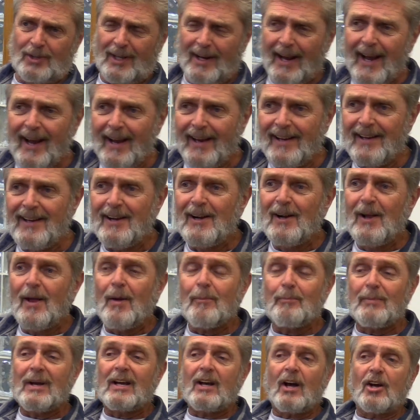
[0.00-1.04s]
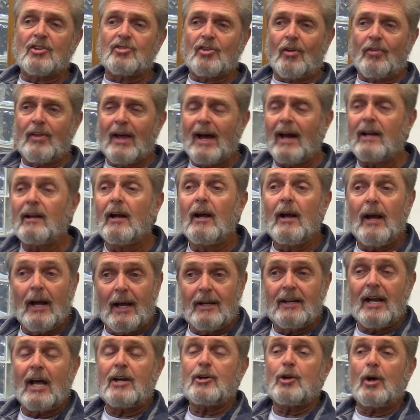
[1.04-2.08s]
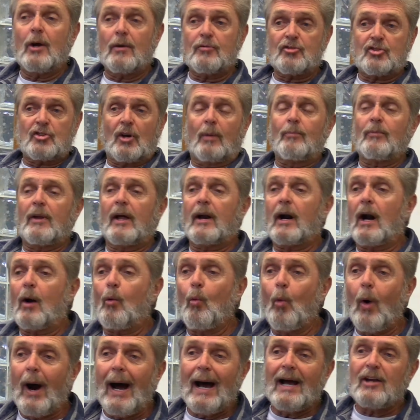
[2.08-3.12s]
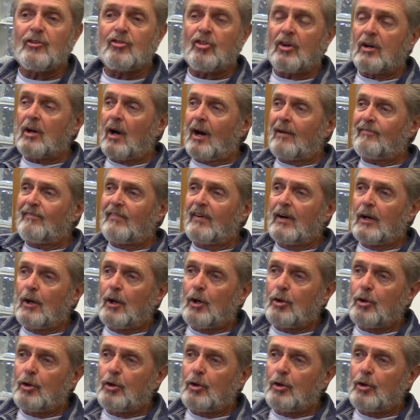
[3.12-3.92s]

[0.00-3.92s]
today because of that. And then you have some that are wise enough